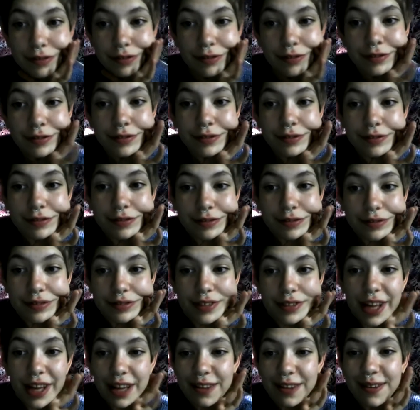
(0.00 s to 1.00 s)

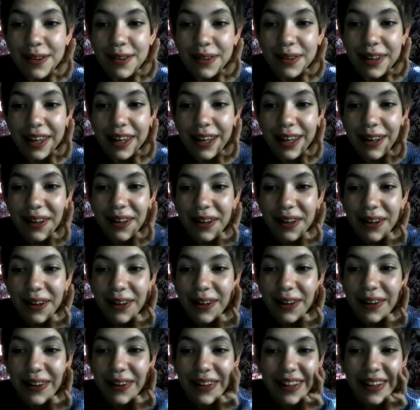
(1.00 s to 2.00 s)
That's so cute.
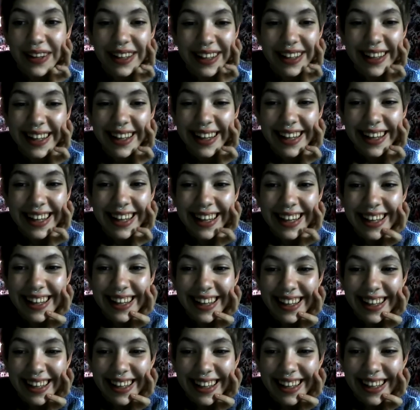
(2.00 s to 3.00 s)
That was a lot of fun.
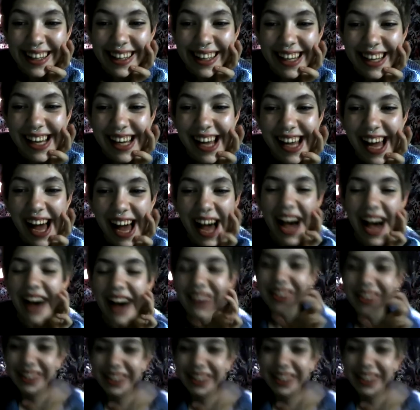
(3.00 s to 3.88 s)
Ah, oh, what a